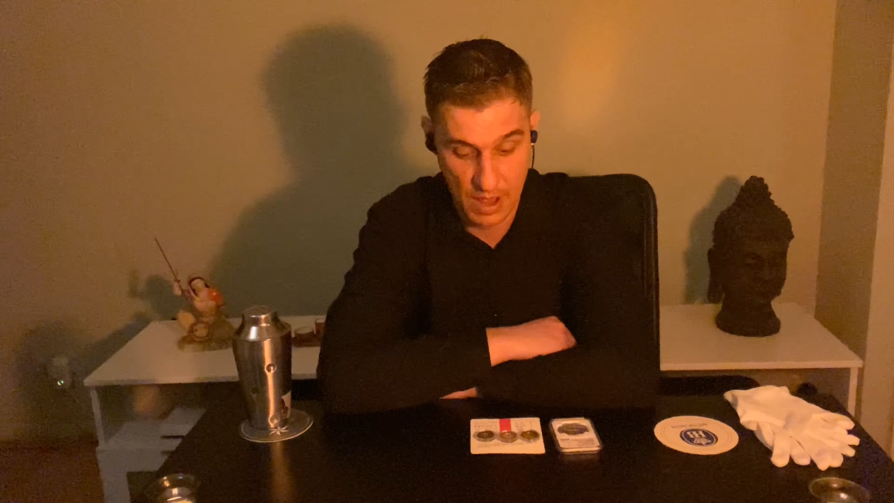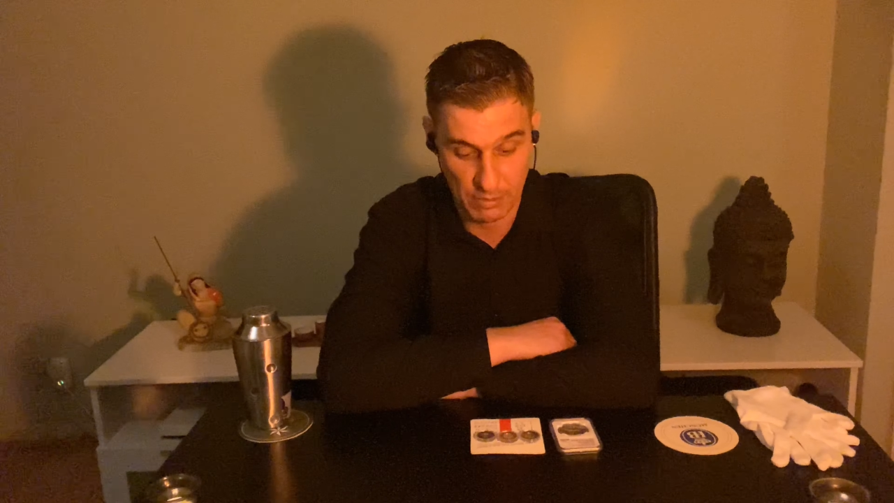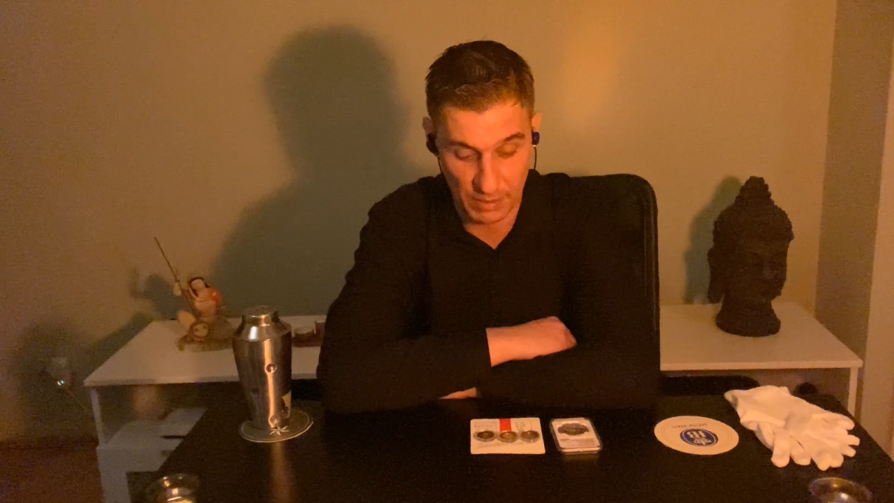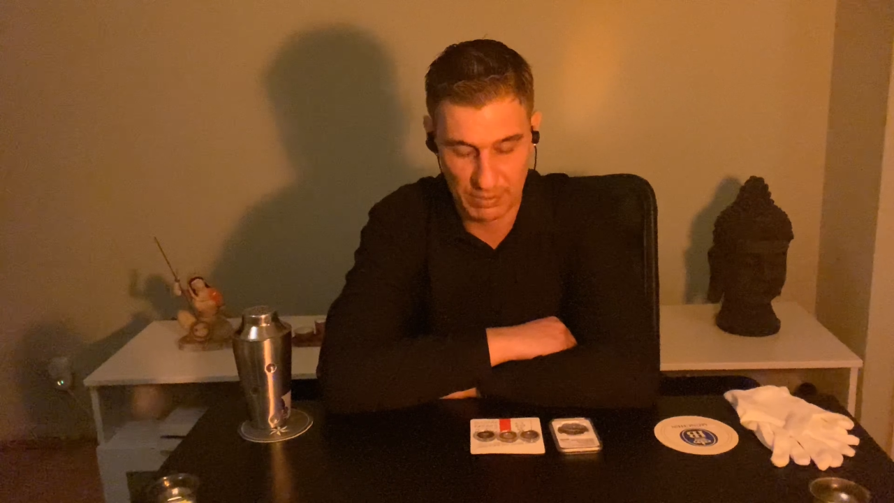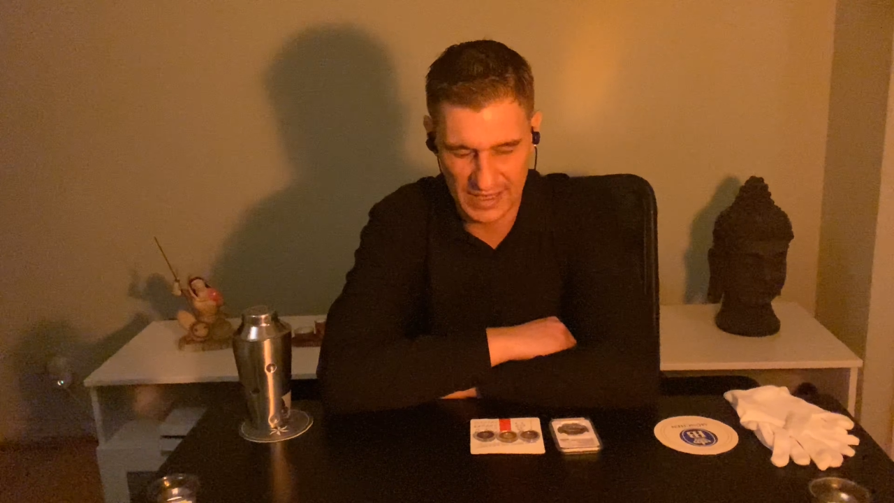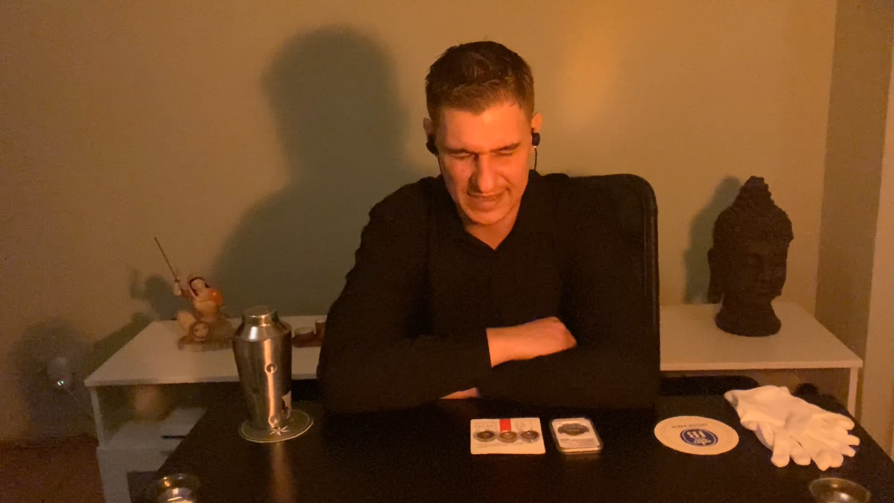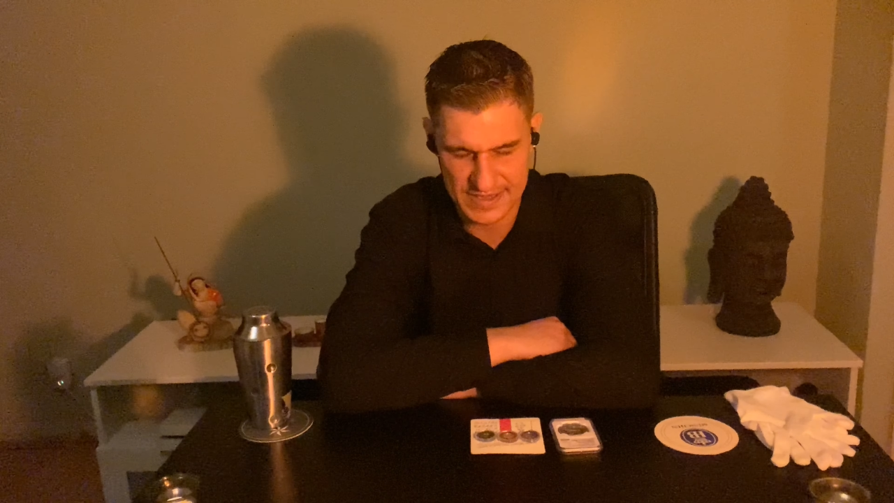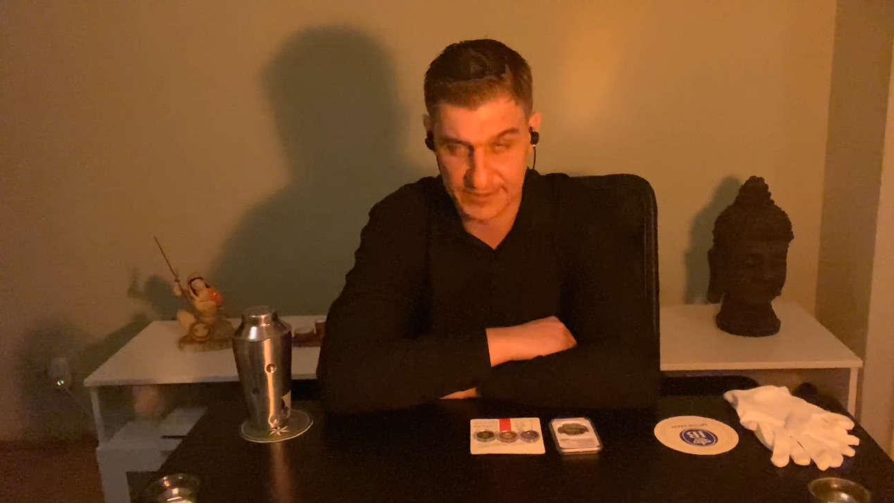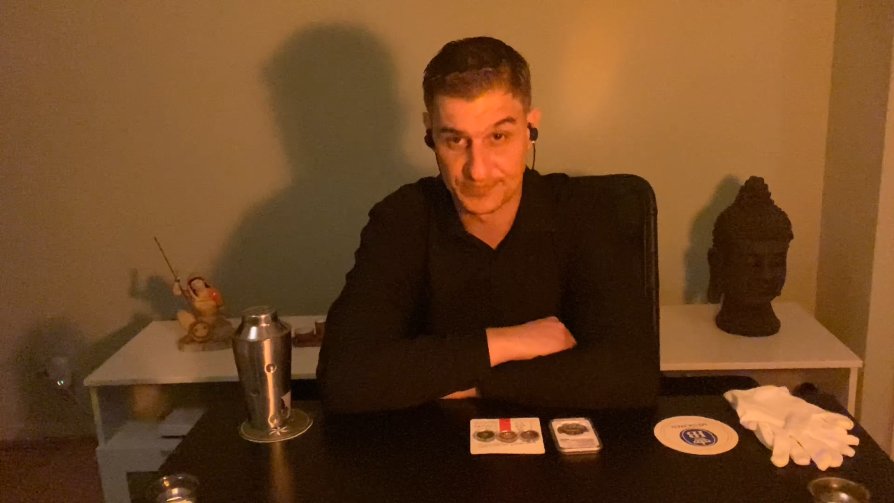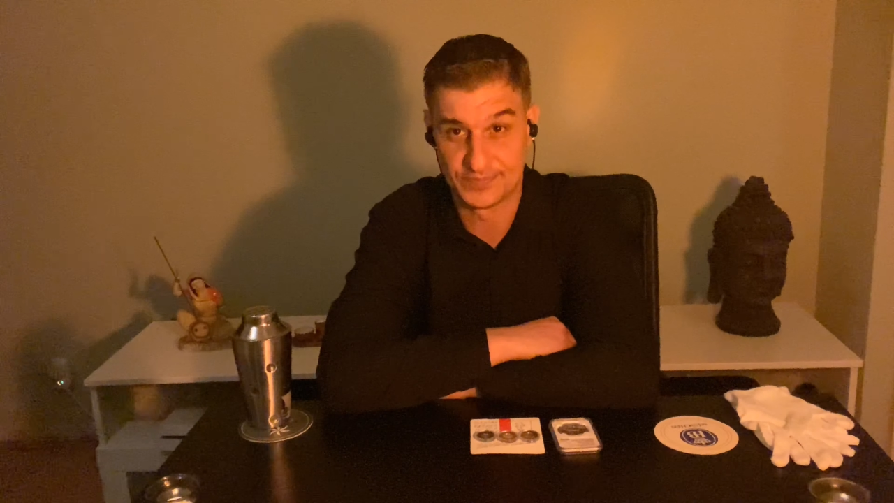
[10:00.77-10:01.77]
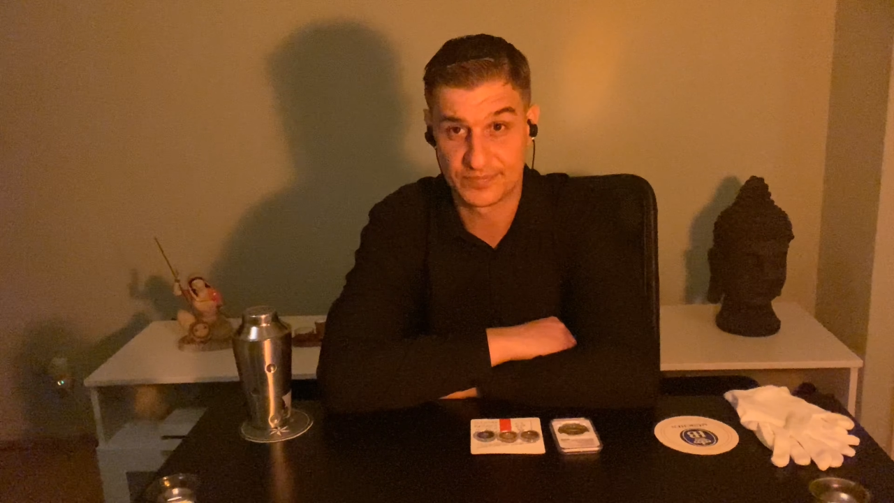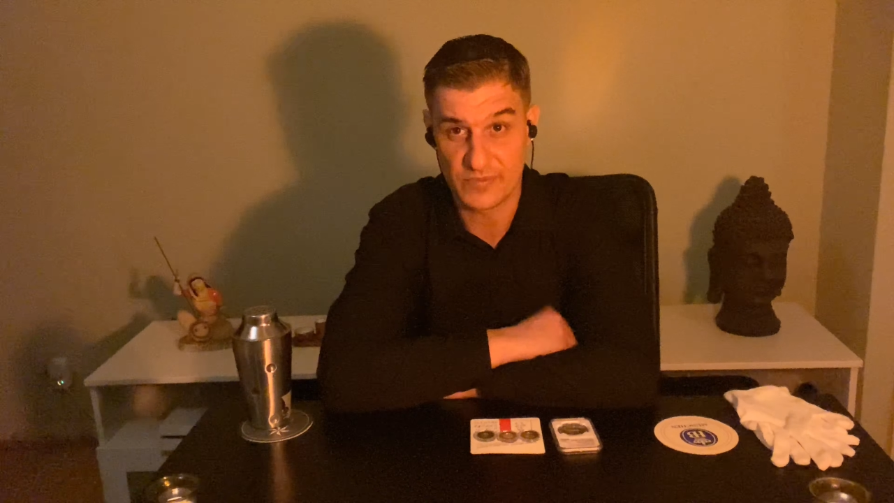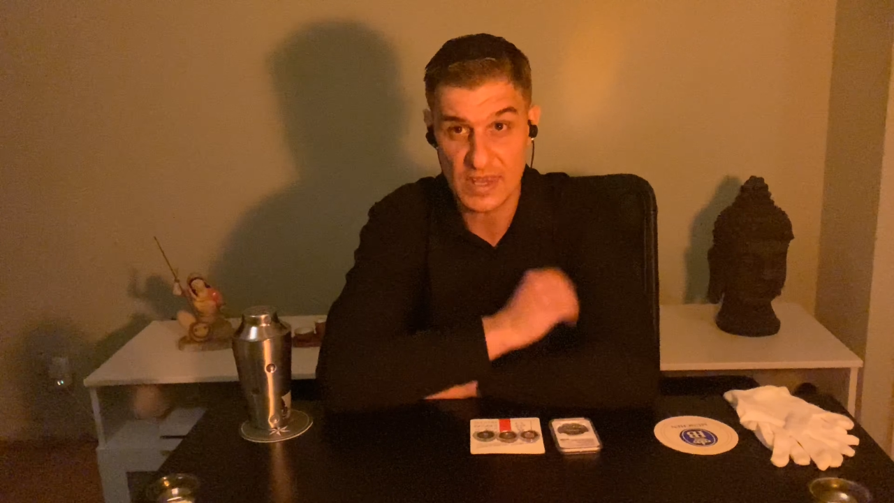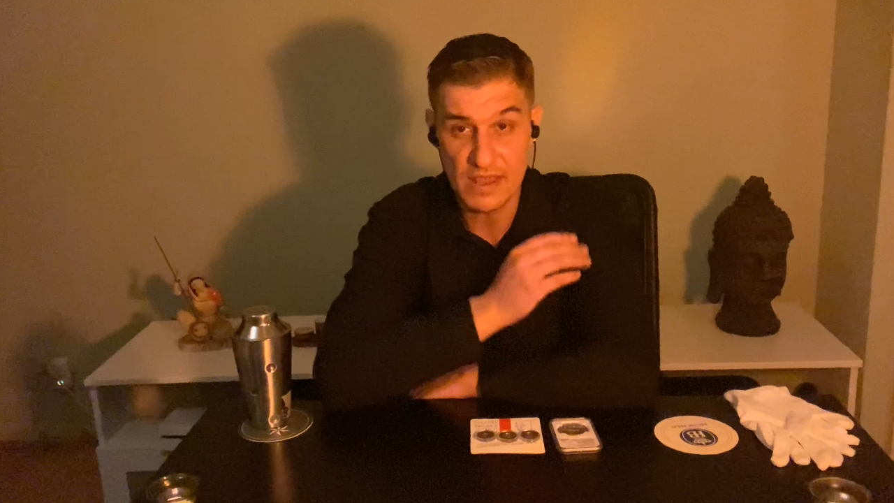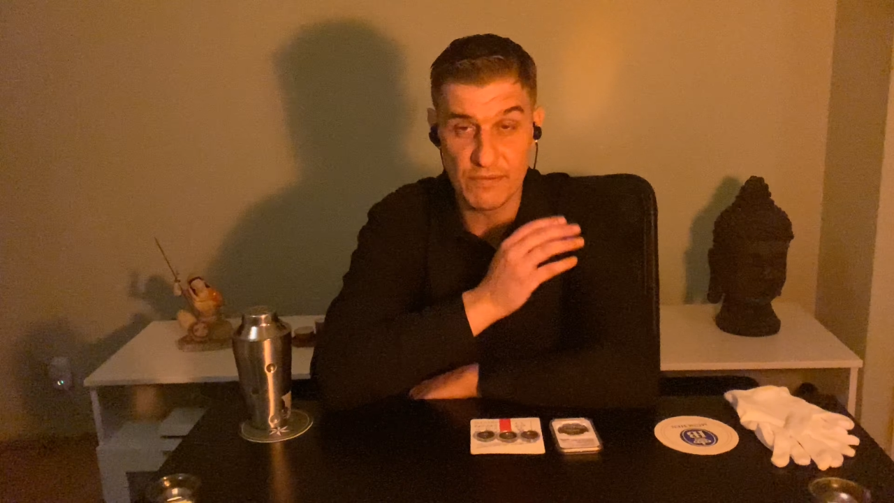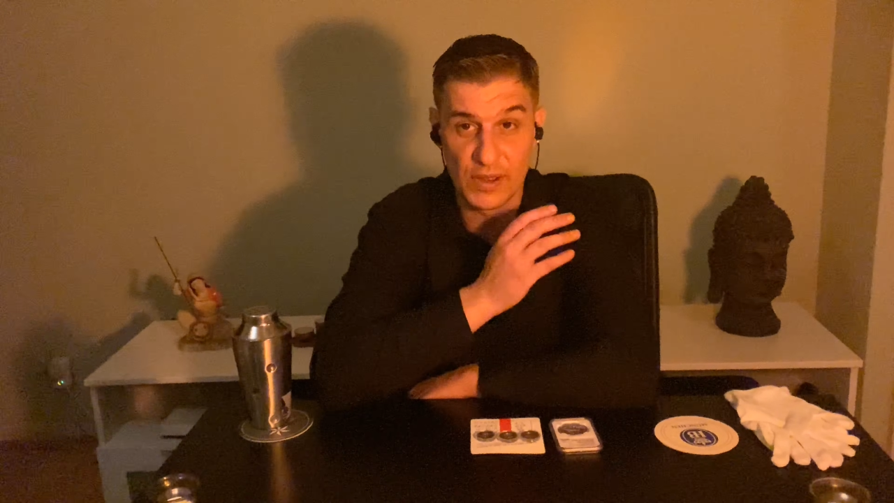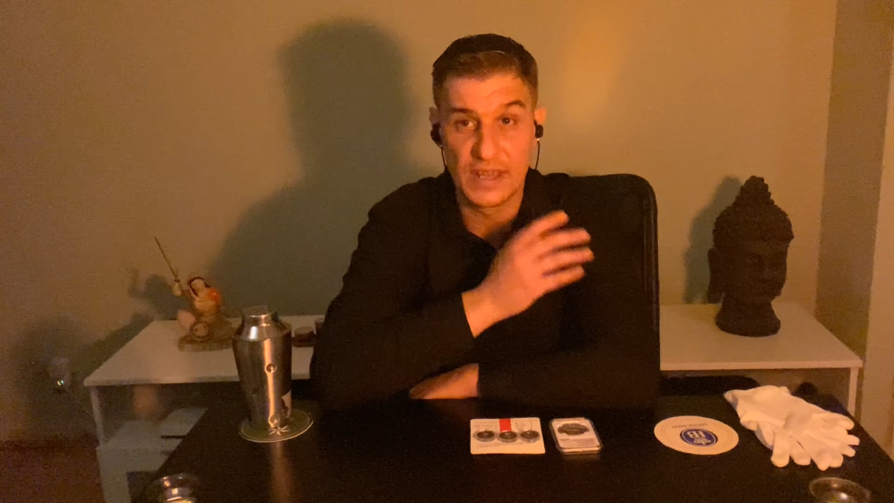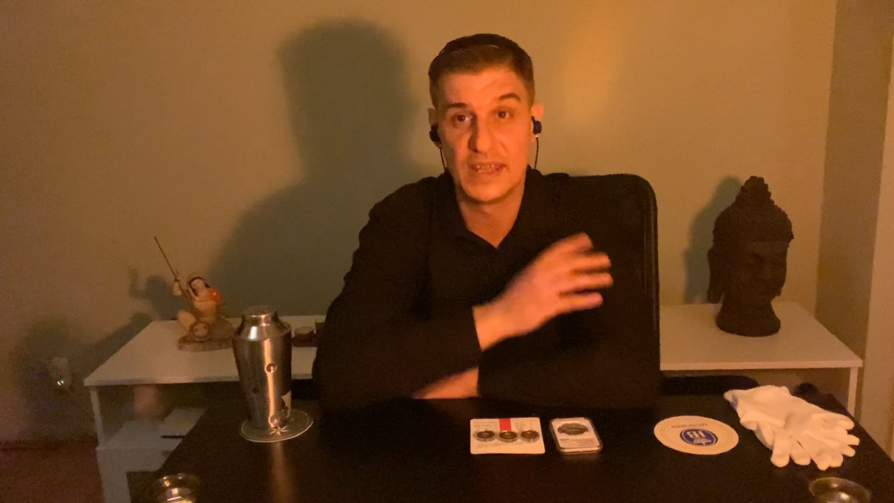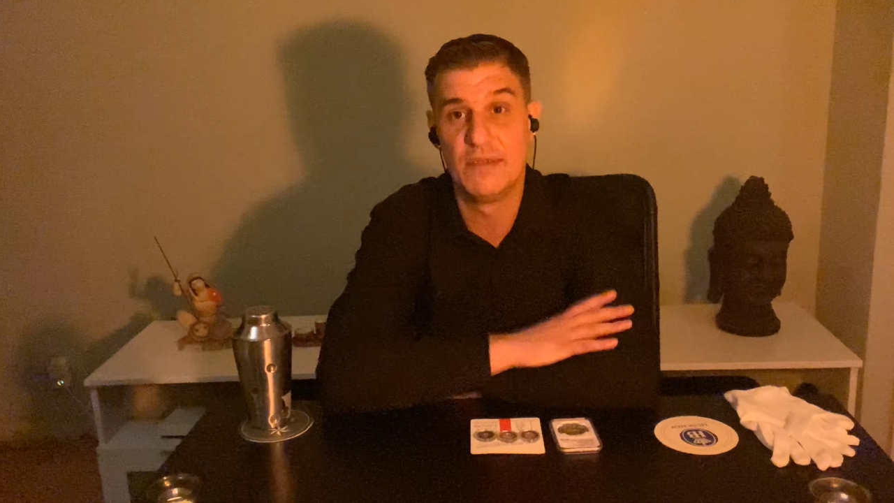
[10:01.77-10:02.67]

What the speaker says: But please, if I could